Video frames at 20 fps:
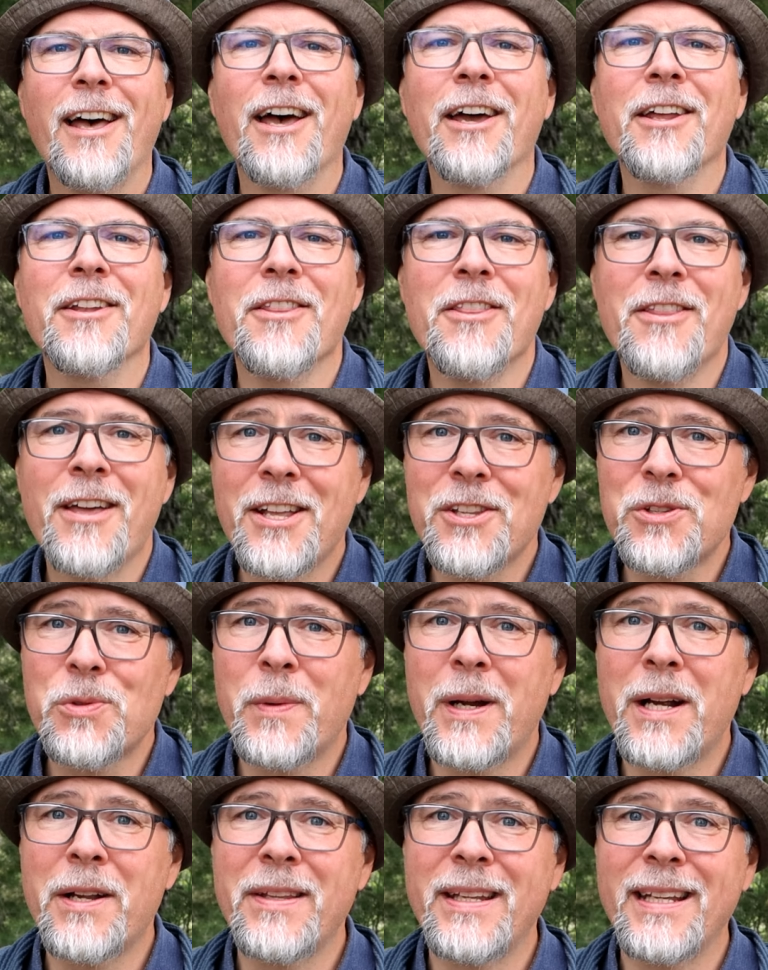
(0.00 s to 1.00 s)
And that's
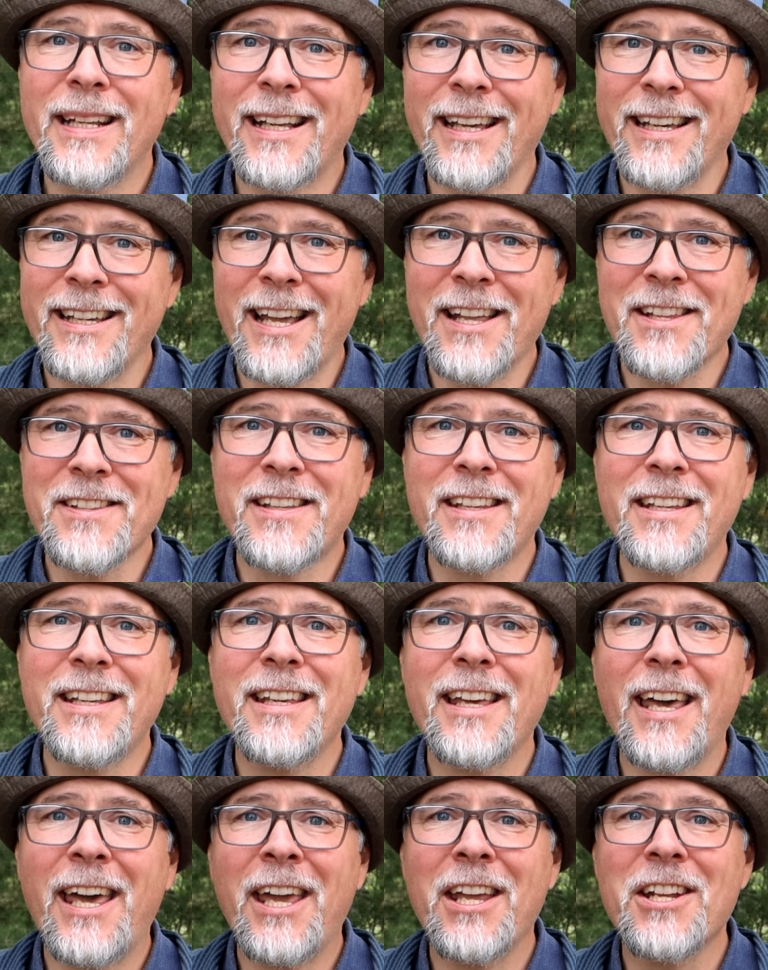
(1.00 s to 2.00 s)
where the
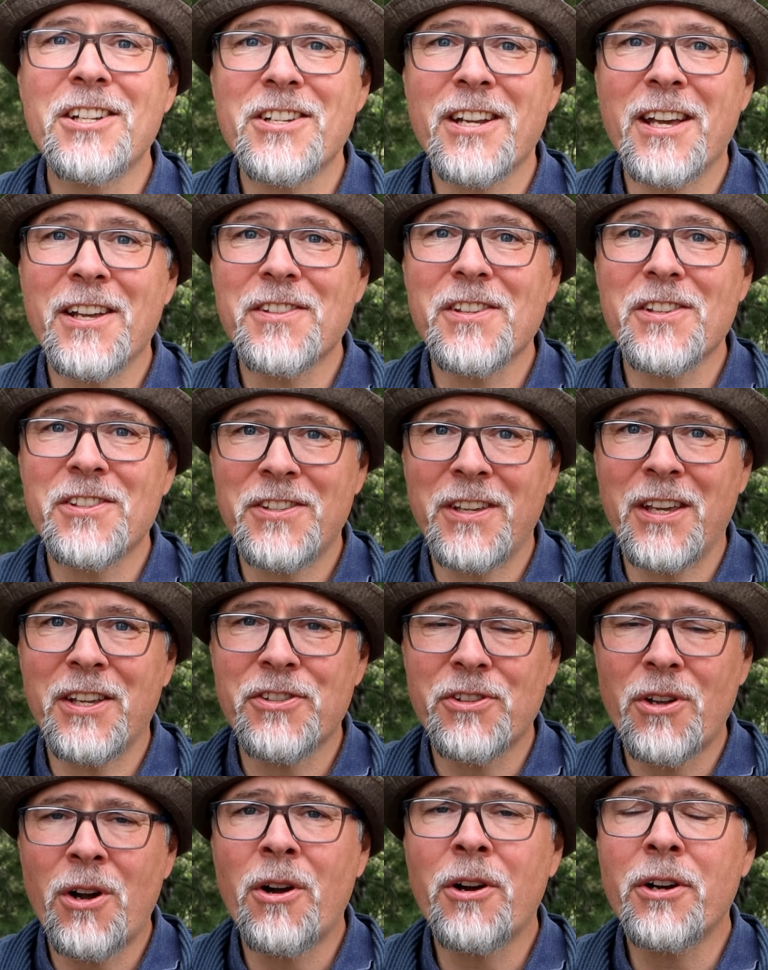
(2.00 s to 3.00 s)
Cyansky
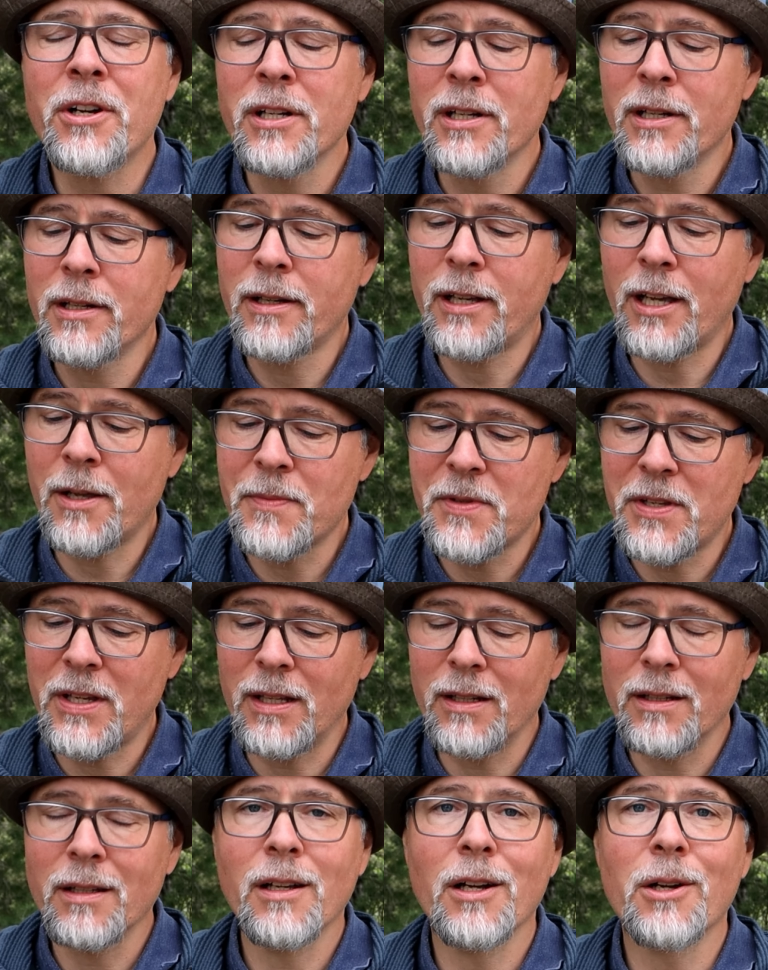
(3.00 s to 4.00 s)
HS6R comes
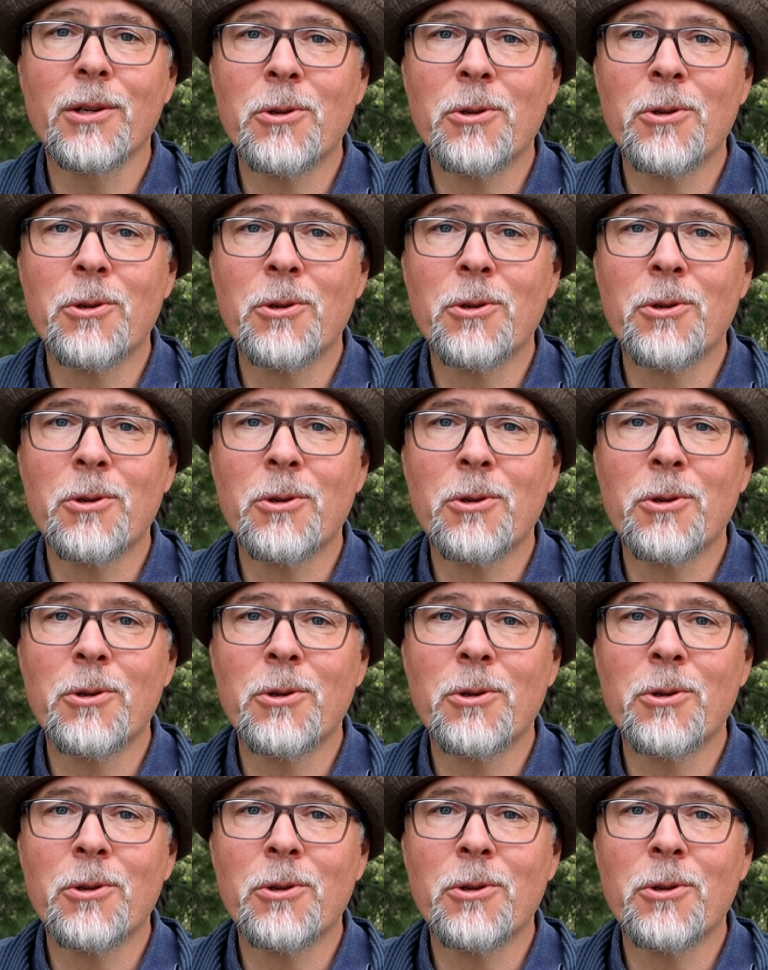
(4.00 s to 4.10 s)
in.